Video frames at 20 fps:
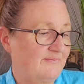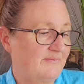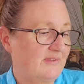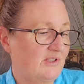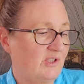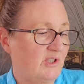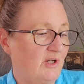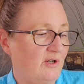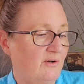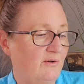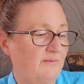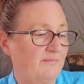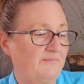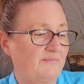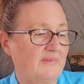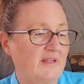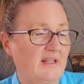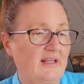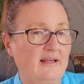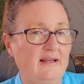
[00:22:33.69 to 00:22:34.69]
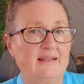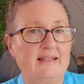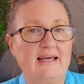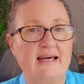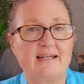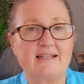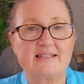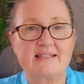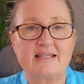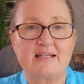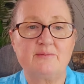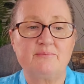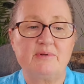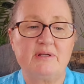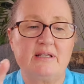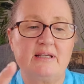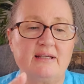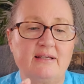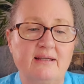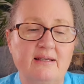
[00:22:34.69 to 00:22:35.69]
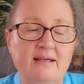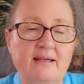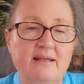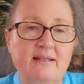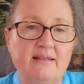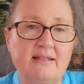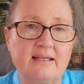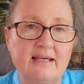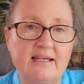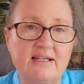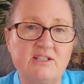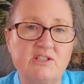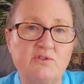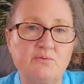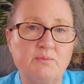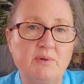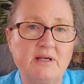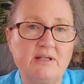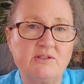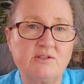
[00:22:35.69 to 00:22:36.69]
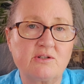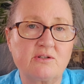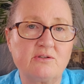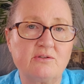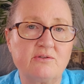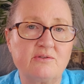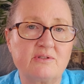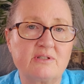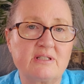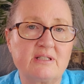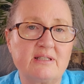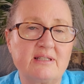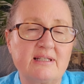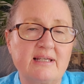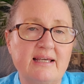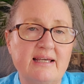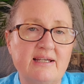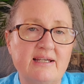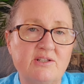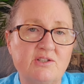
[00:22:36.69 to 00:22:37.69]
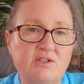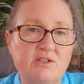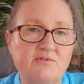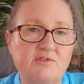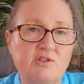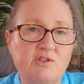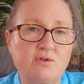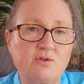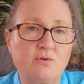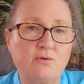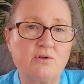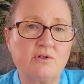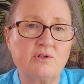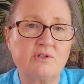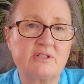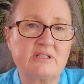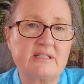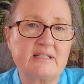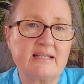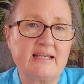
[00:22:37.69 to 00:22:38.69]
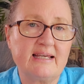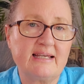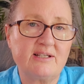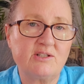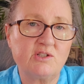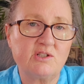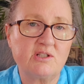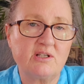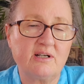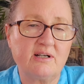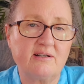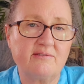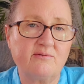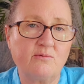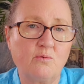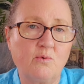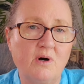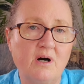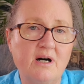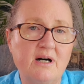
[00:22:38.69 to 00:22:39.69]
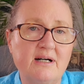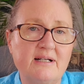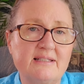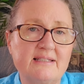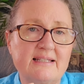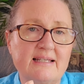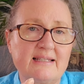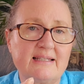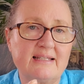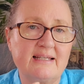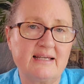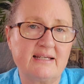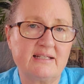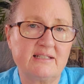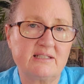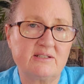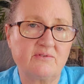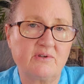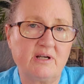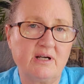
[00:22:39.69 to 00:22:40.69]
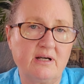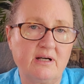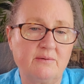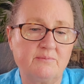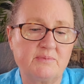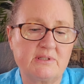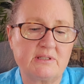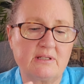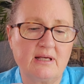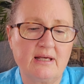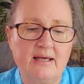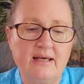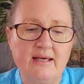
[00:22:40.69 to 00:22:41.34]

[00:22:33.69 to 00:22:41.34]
So that is going to be the Ace of Pentacles, the Ace of Swords, the Ace of Wands, and the Ace of Cups.